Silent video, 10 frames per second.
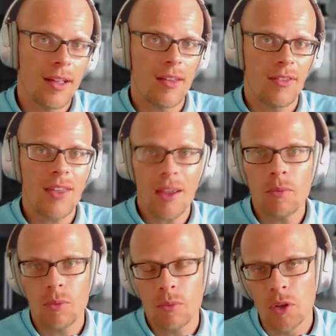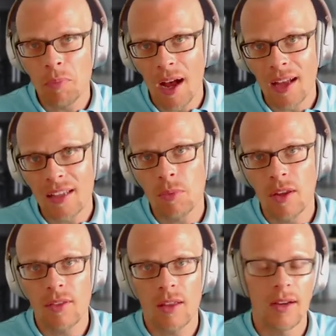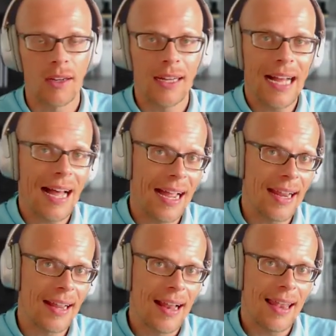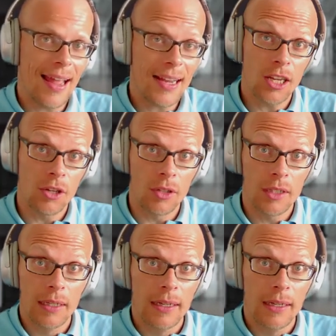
they would pass with a high likelihood.